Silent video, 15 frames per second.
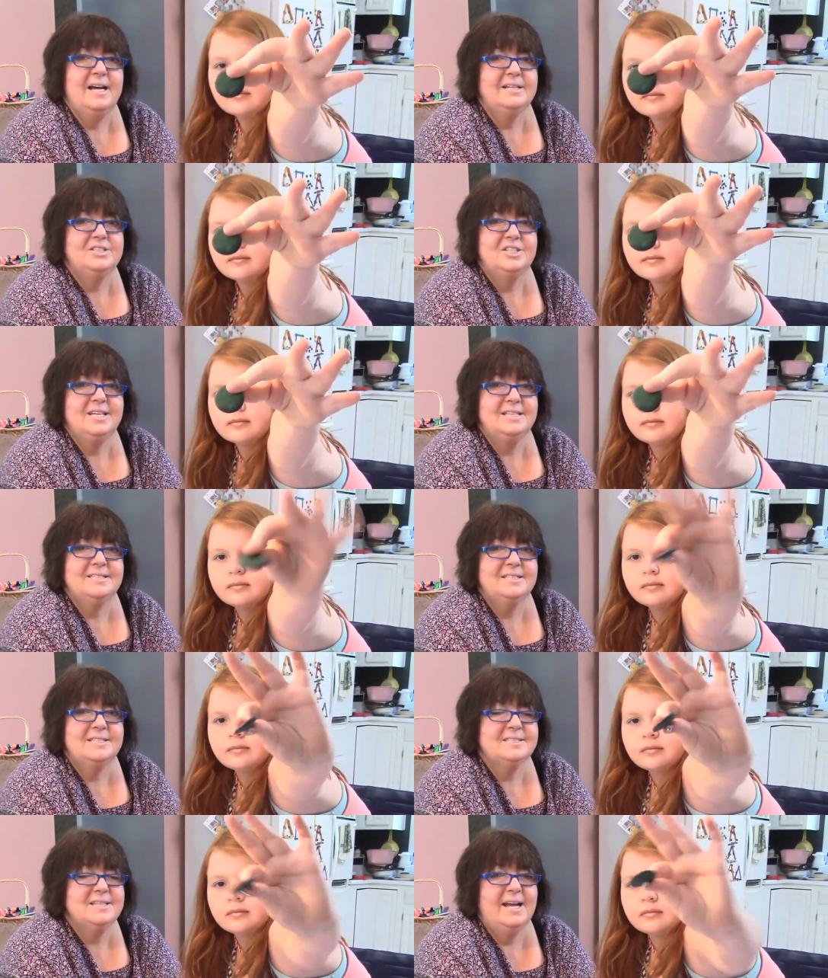Speaker 1: she gets
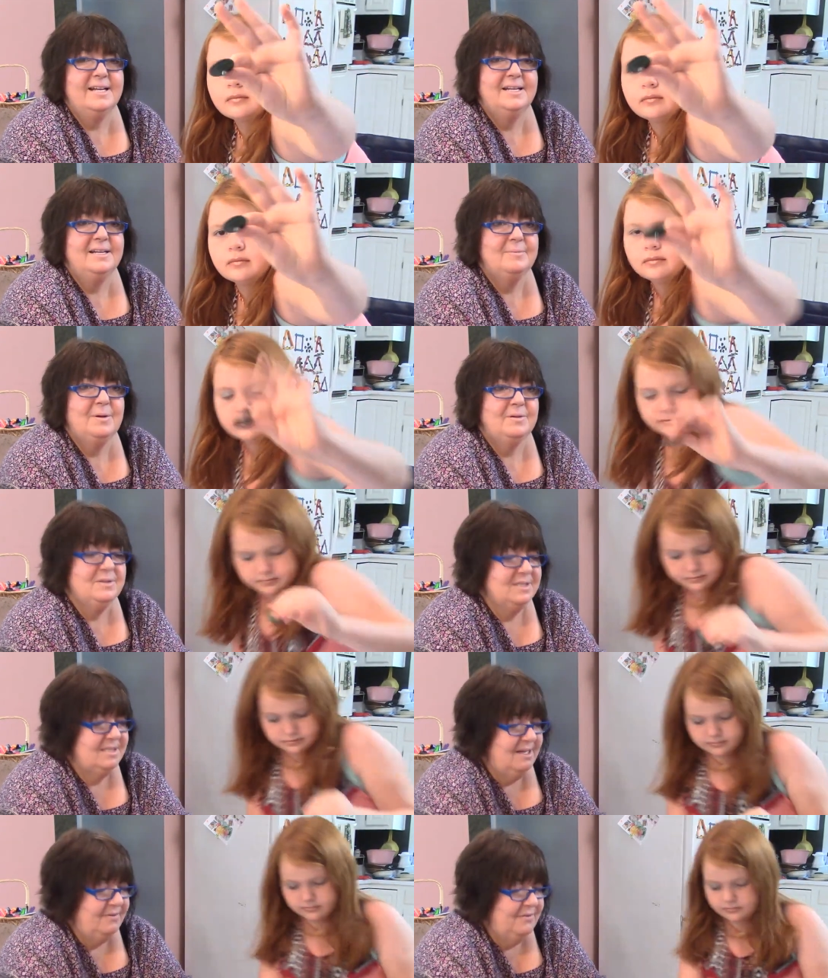excited about
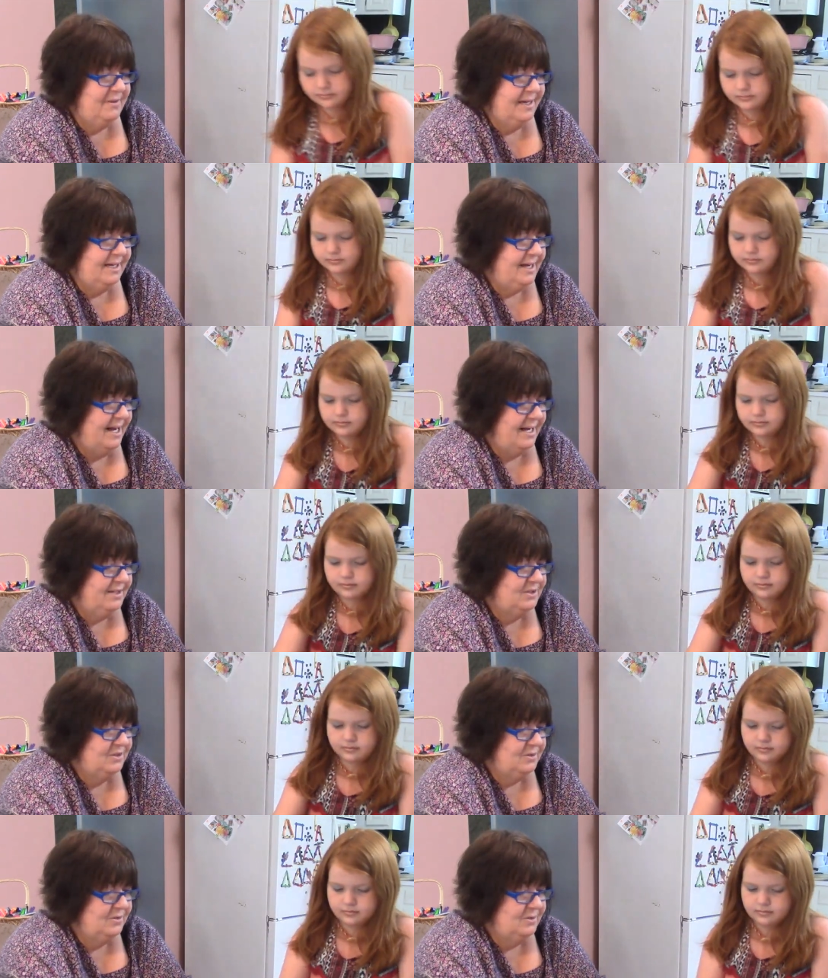stuff like I
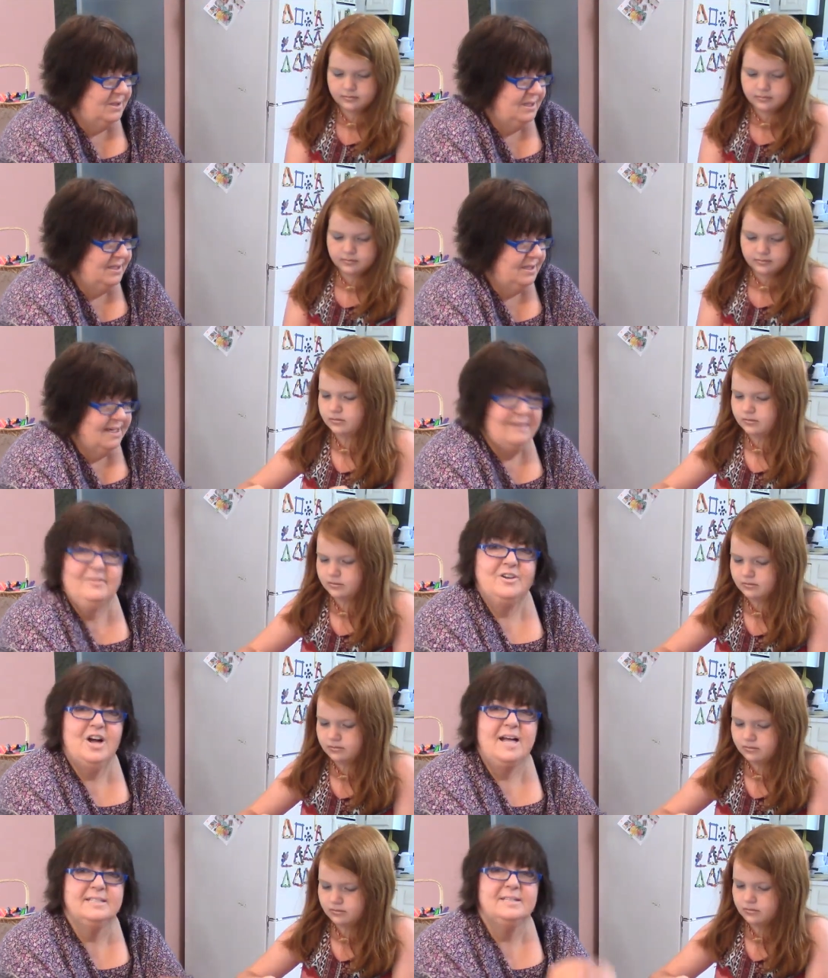do.
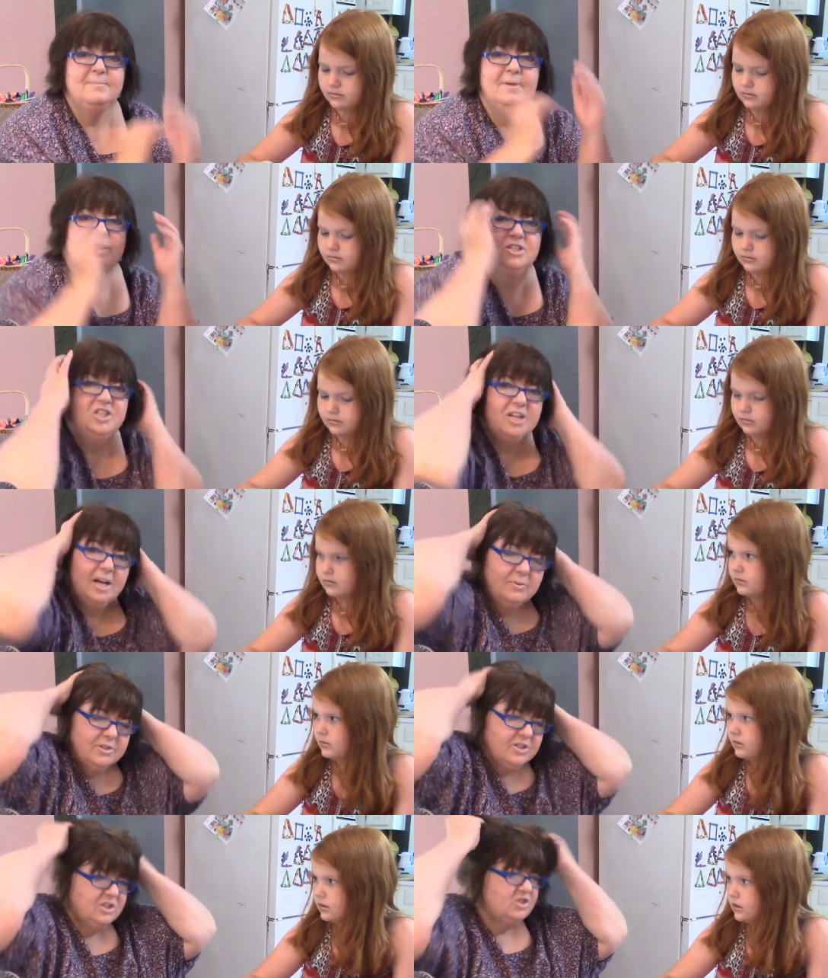Forgot to mention, I
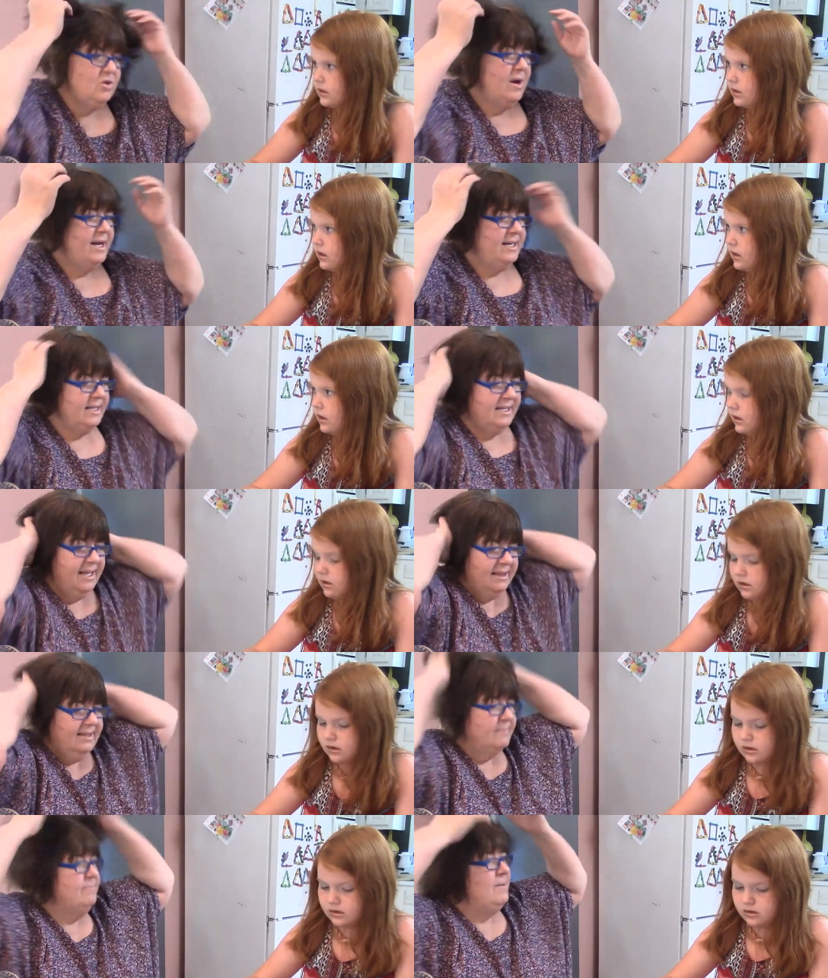was trying to
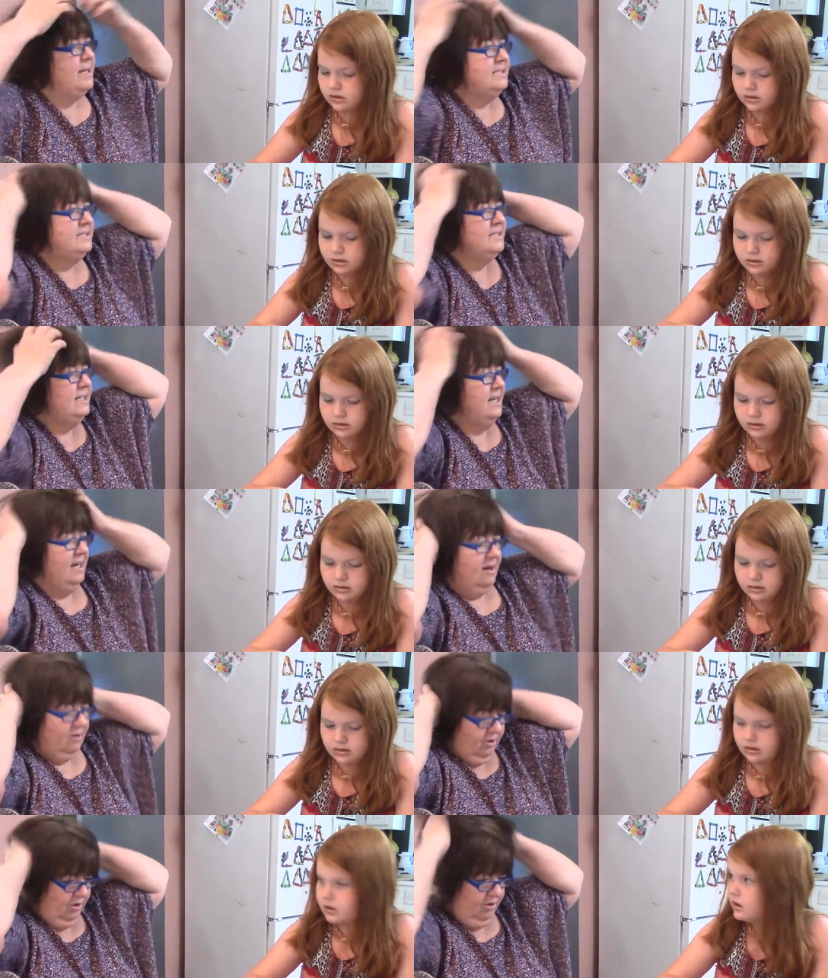get the messy
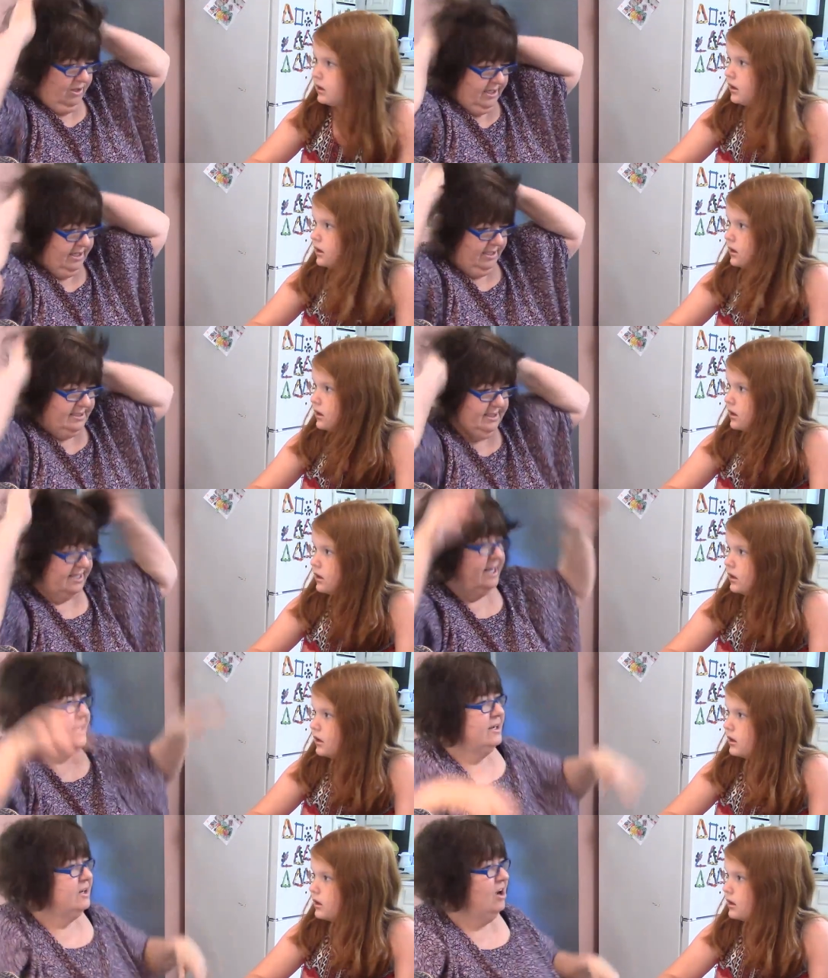hair look. Did
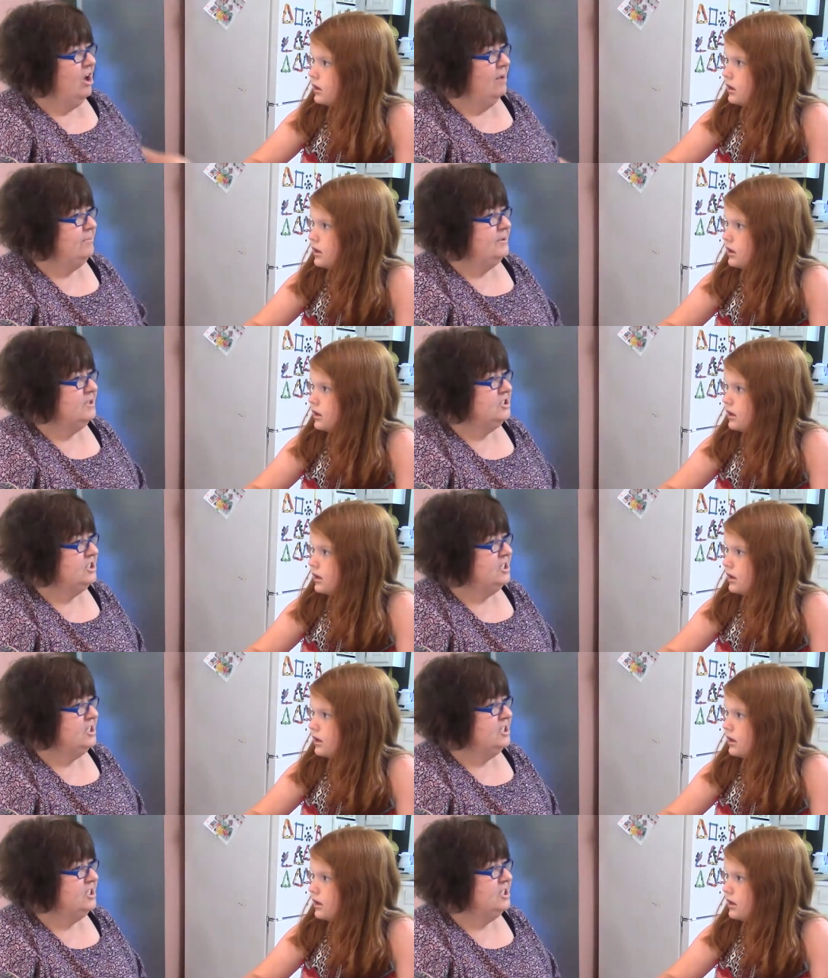I accomplish